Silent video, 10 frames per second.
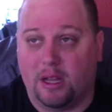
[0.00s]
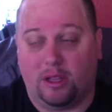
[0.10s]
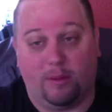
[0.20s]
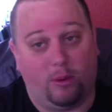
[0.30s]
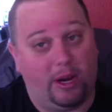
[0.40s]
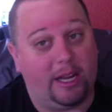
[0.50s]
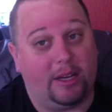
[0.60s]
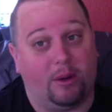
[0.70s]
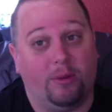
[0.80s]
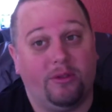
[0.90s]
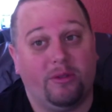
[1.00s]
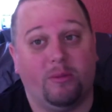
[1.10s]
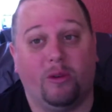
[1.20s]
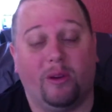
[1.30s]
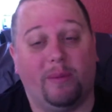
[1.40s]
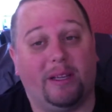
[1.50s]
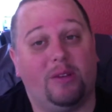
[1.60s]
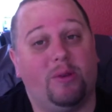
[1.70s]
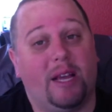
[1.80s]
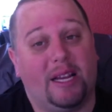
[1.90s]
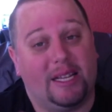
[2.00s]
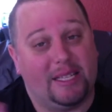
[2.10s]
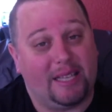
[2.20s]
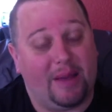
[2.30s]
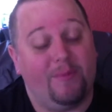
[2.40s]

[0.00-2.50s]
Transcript: the more I get older, the more I'm like, you can't escape